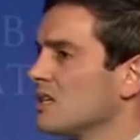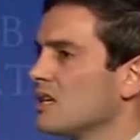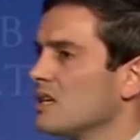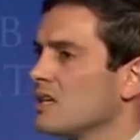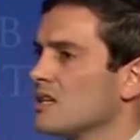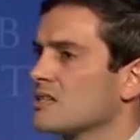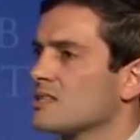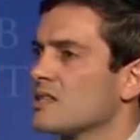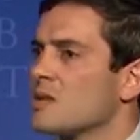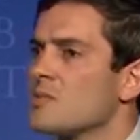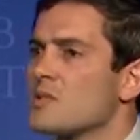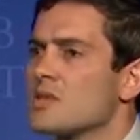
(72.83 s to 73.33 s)

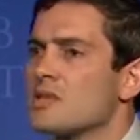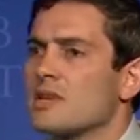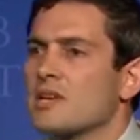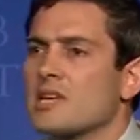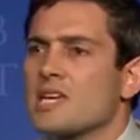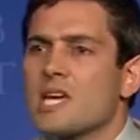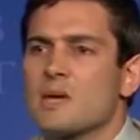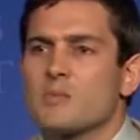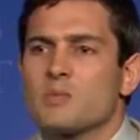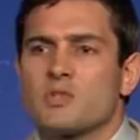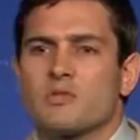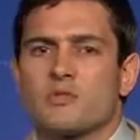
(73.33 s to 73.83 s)
uh, something
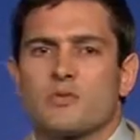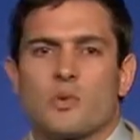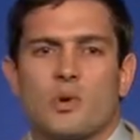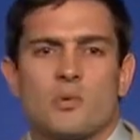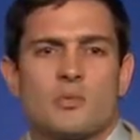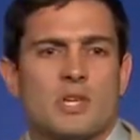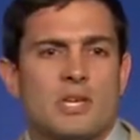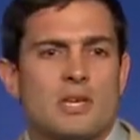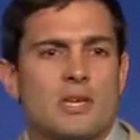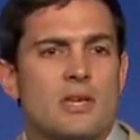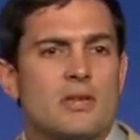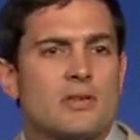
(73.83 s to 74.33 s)
that came to
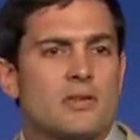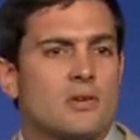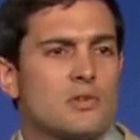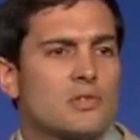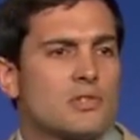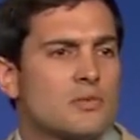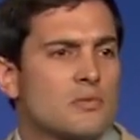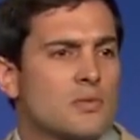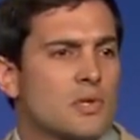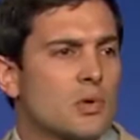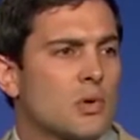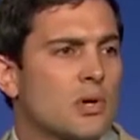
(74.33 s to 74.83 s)
form the
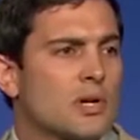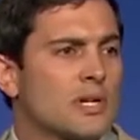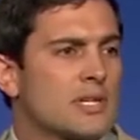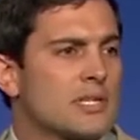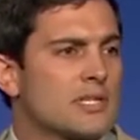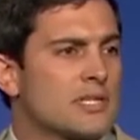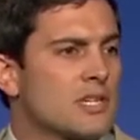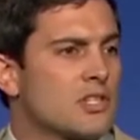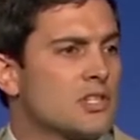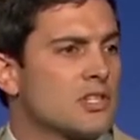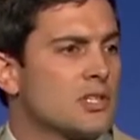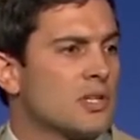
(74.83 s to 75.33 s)
ethos of the
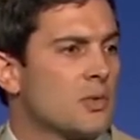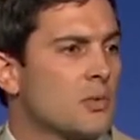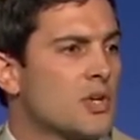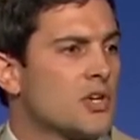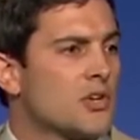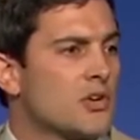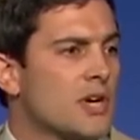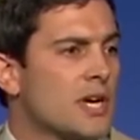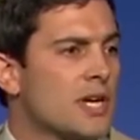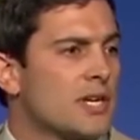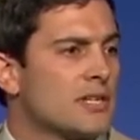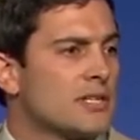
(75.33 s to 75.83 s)
organization that
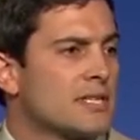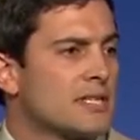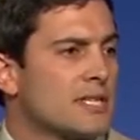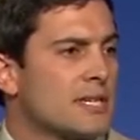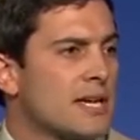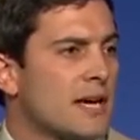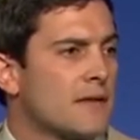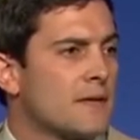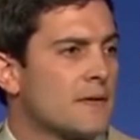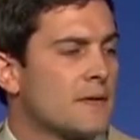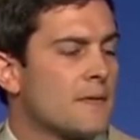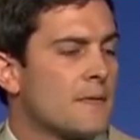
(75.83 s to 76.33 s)
we created
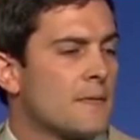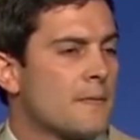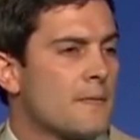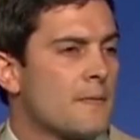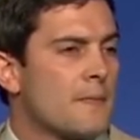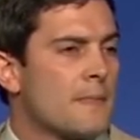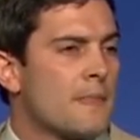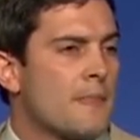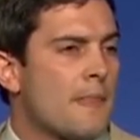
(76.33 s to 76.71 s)
together.